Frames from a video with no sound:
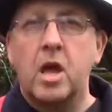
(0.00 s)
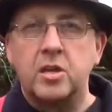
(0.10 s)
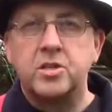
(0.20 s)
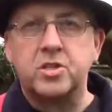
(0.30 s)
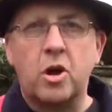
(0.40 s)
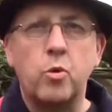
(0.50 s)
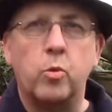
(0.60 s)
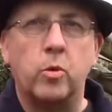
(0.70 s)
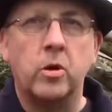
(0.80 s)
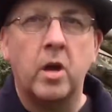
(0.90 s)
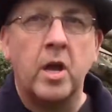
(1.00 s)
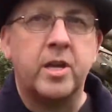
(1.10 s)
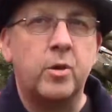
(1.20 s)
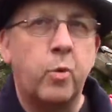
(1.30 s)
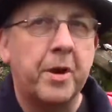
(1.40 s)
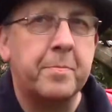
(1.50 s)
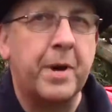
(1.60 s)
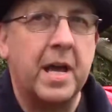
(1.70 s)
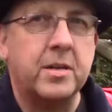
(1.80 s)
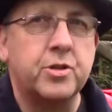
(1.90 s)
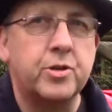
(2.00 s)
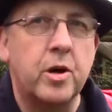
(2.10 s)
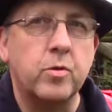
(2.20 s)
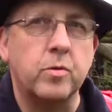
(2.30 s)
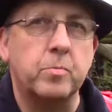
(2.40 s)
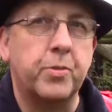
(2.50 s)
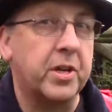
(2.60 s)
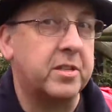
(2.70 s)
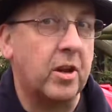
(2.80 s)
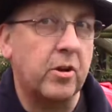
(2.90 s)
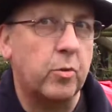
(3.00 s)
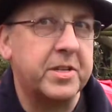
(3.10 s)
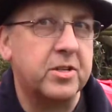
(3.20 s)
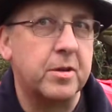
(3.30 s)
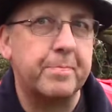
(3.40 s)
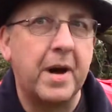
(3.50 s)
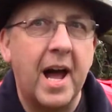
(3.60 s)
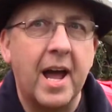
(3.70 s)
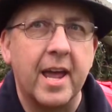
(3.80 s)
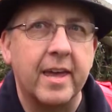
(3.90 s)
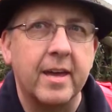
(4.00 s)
So, you want to buy a drone, but you don't know which to buy.